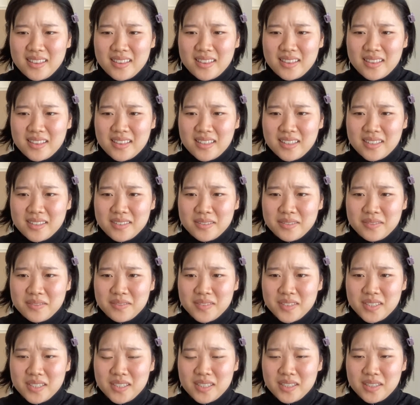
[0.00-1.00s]

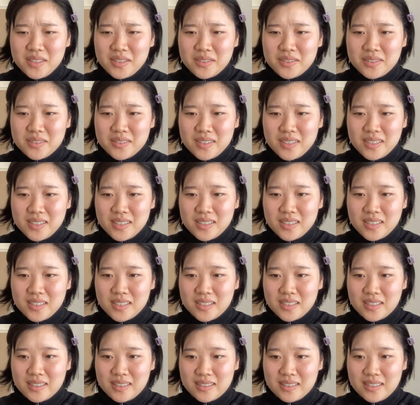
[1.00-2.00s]
Lovety
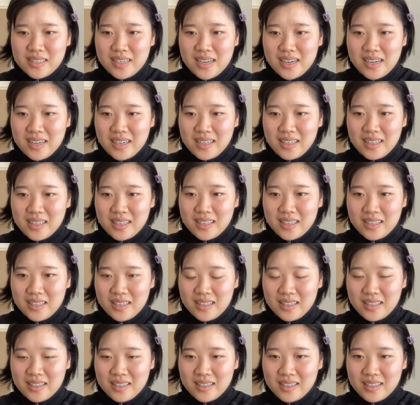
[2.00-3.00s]
Green.
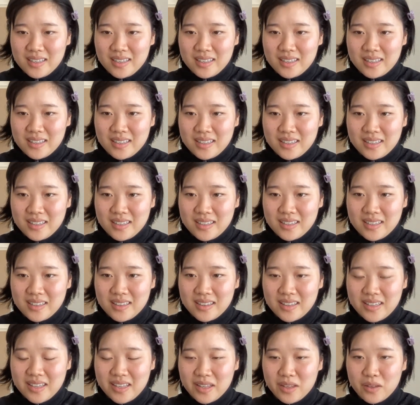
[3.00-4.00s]
Hi.
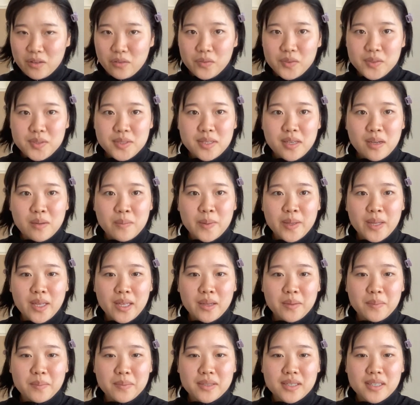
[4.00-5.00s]
Thank you for
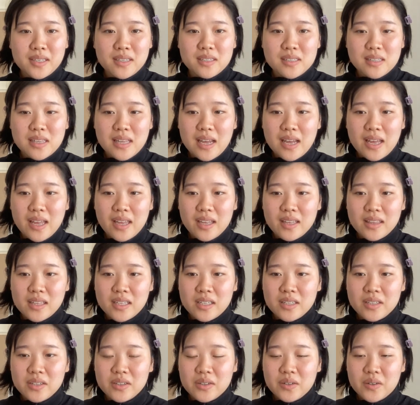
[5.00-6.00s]
subbing. Please like, and
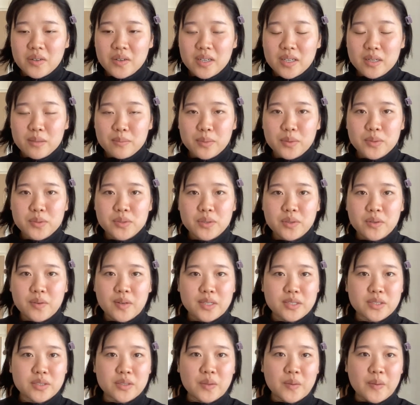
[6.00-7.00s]
then you can go ahead and post your
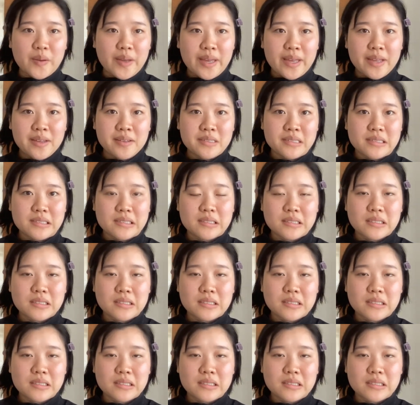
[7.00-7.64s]
question, okay?